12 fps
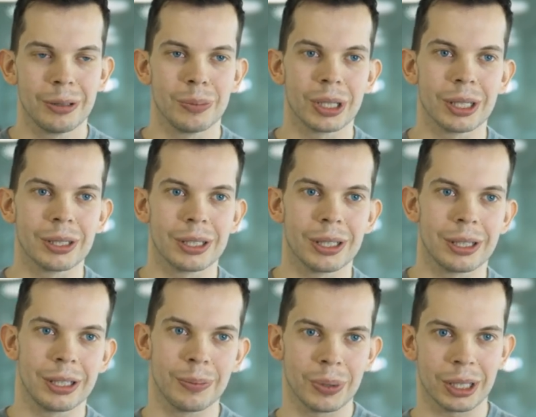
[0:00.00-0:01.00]
Because
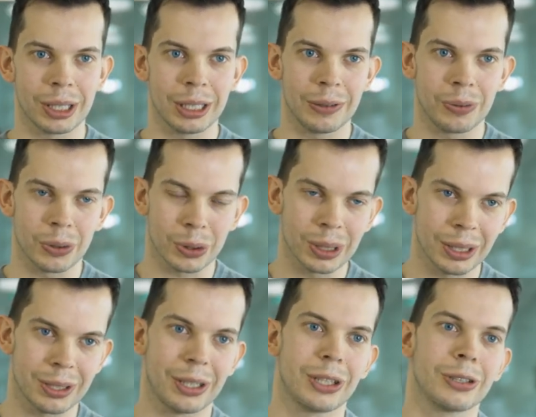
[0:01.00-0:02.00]
typically, if you run a
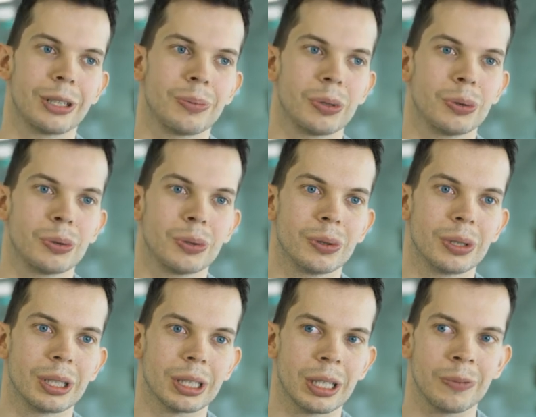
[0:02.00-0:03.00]
startup, you
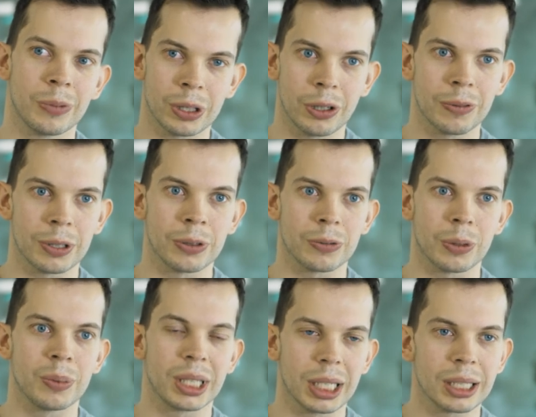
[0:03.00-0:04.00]
come very often
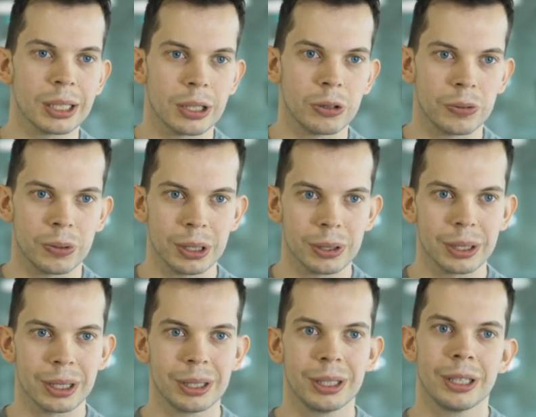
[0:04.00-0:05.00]
from a technical field
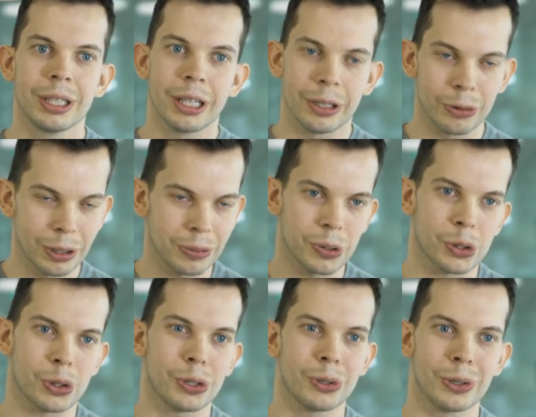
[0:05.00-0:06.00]
and you are for
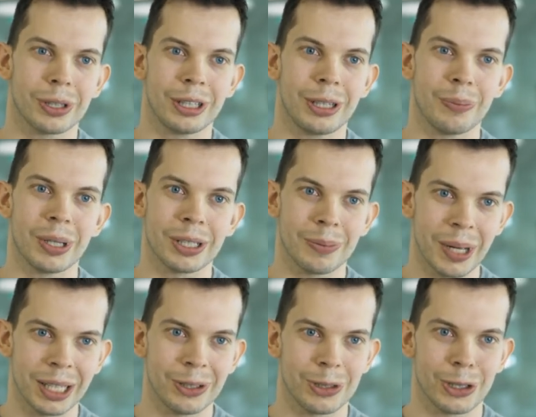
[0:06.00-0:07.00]
sure not the best
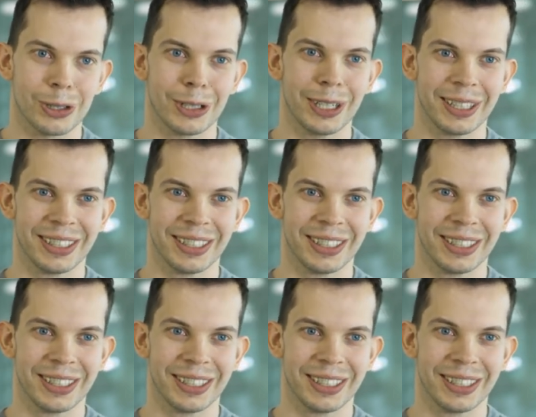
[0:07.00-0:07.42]
manager.